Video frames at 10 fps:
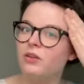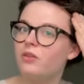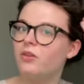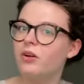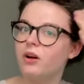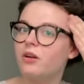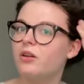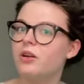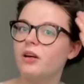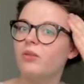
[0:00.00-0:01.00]
They're not
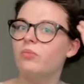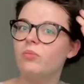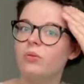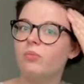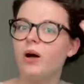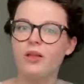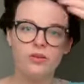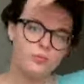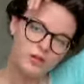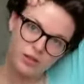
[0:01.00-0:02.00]
going to come bother
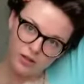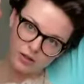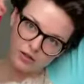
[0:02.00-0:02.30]
me